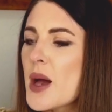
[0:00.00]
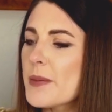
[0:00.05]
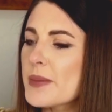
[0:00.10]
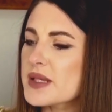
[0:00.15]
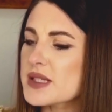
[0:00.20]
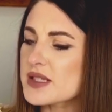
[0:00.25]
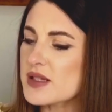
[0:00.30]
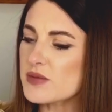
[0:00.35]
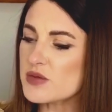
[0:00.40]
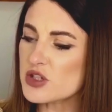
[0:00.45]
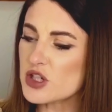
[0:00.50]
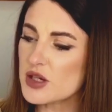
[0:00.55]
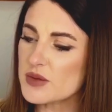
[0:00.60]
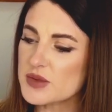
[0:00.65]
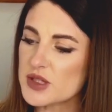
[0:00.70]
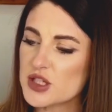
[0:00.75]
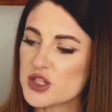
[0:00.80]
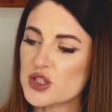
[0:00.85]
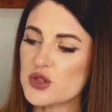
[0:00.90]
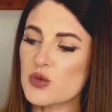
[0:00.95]
But sometimes
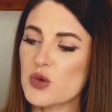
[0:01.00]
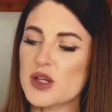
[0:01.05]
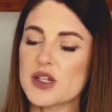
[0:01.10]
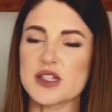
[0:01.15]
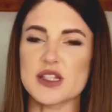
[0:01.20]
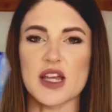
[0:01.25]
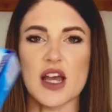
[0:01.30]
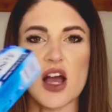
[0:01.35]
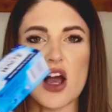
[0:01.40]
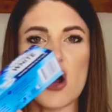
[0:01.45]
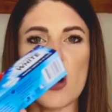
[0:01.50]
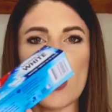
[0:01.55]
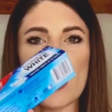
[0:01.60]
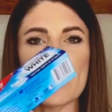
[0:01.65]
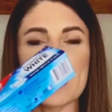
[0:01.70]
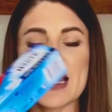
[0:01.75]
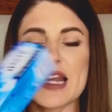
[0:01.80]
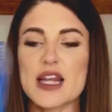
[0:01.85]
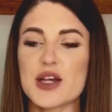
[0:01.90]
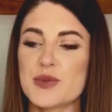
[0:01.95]
I do wonder, are
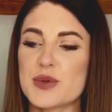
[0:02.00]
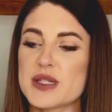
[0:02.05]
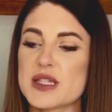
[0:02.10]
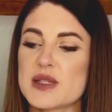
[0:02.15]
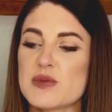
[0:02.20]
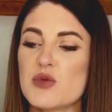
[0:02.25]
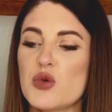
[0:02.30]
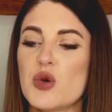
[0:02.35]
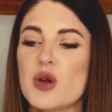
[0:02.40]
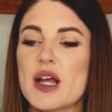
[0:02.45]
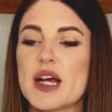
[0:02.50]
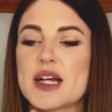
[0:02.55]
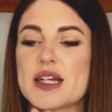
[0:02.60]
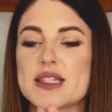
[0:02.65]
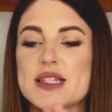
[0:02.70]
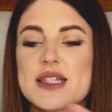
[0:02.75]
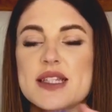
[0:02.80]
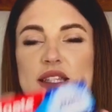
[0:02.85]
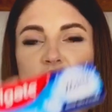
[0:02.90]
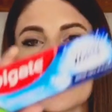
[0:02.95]
they a little bit smaller? Because
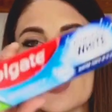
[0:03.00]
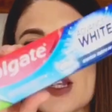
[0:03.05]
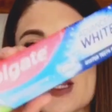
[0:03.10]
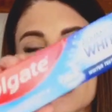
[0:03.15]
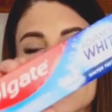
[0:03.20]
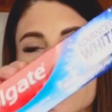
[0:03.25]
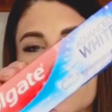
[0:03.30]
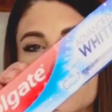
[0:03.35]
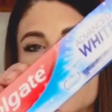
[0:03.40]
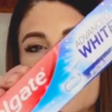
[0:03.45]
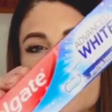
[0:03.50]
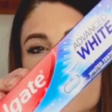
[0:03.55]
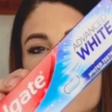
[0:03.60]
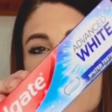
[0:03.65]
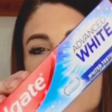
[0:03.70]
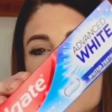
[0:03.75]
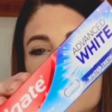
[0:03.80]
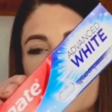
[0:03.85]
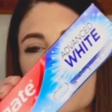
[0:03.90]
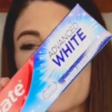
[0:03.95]
this is only
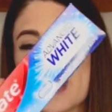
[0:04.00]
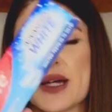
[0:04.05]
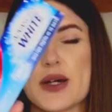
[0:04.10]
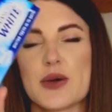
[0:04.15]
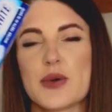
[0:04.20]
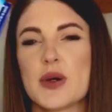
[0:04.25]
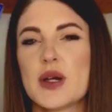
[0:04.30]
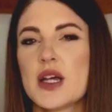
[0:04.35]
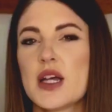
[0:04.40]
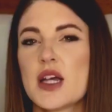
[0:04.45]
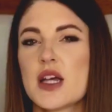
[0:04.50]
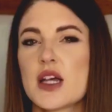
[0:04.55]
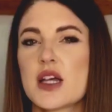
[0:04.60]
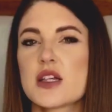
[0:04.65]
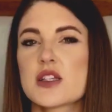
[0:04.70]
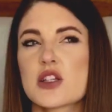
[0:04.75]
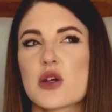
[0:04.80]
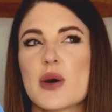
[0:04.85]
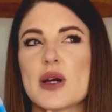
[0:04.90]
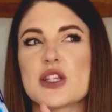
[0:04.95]
75 mil.
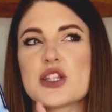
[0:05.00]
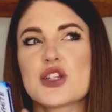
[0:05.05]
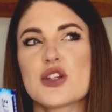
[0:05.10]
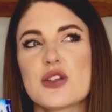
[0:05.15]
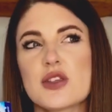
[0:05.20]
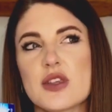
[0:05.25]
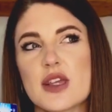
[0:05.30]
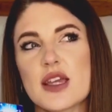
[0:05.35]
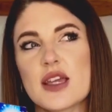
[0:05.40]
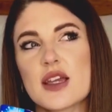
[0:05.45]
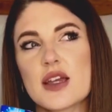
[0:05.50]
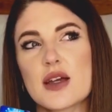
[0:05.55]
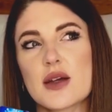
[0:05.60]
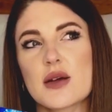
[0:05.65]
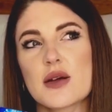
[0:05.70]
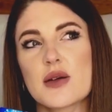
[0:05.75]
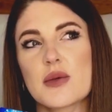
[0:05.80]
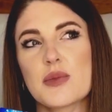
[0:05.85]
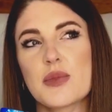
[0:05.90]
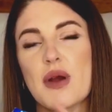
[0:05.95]
So I do think
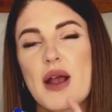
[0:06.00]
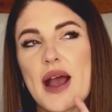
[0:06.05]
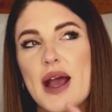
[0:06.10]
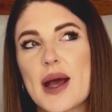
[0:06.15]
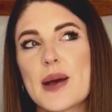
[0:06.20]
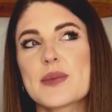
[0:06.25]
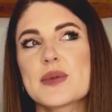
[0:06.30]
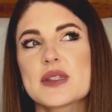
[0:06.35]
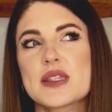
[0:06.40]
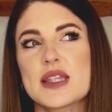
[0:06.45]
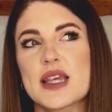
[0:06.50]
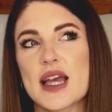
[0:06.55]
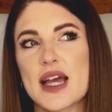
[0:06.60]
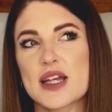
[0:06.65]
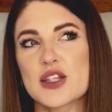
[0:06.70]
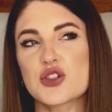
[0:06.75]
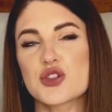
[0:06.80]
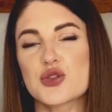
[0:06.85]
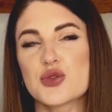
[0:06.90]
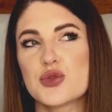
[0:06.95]
perhaps the
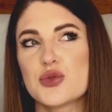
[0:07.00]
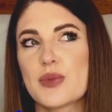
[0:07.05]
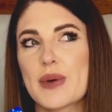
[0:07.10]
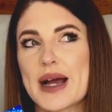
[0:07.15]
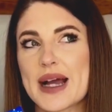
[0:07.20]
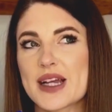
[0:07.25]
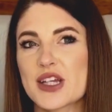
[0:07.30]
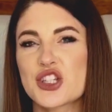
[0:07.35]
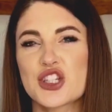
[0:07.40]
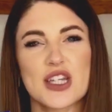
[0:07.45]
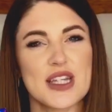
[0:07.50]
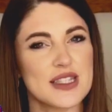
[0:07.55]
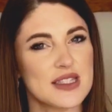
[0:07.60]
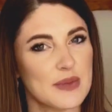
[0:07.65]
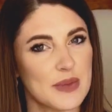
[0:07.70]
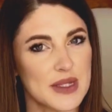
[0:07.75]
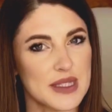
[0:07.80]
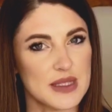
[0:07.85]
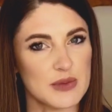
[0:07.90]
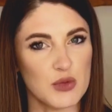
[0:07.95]
actual packaging is a
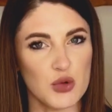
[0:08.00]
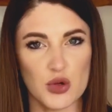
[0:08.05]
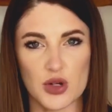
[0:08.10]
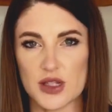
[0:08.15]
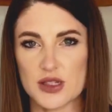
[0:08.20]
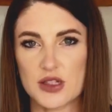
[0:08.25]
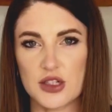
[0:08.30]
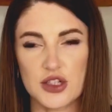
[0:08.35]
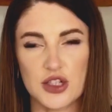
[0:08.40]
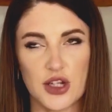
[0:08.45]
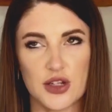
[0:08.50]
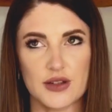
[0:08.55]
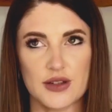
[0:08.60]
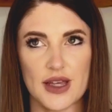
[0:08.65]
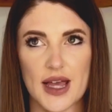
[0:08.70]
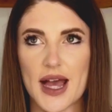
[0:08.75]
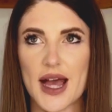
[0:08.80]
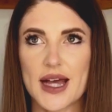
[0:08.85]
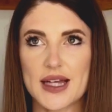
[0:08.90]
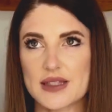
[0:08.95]
bit smaller so you don't
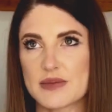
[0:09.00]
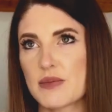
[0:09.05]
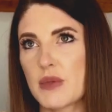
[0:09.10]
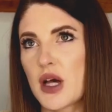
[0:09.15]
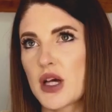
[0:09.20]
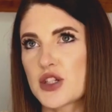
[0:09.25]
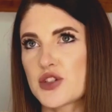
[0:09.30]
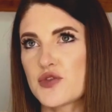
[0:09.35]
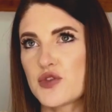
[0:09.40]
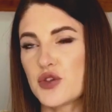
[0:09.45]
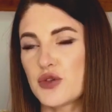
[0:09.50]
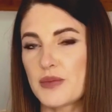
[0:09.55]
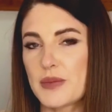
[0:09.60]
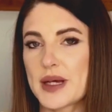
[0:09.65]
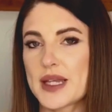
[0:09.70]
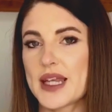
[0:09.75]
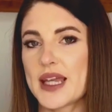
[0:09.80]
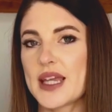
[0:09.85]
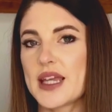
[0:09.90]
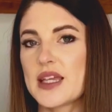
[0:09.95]
get as much for your
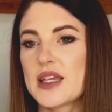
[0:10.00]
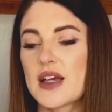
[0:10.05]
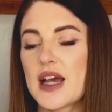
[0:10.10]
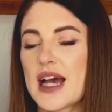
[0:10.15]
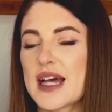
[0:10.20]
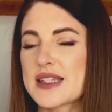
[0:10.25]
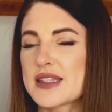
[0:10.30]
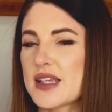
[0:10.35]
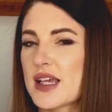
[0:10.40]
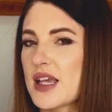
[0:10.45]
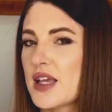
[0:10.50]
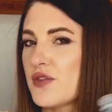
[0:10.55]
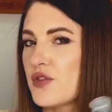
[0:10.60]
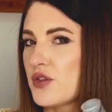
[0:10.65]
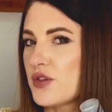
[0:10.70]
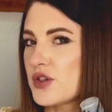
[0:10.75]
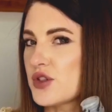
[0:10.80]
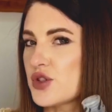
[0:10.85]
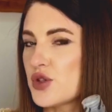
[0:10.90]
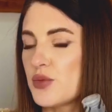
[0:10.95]
money as like if
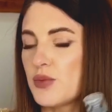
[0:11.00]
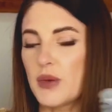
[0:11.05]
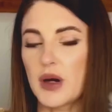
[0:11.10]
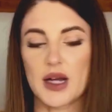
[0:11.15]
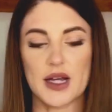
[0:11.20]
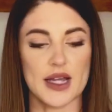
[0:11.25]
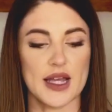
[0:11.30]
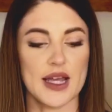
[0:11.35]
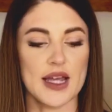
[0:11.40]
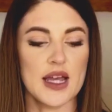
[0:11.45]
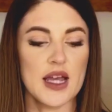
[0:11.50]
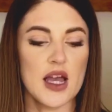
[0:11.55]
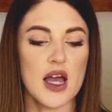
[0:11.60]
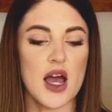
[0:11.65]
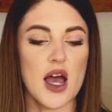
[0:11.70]
you're in a supermarket.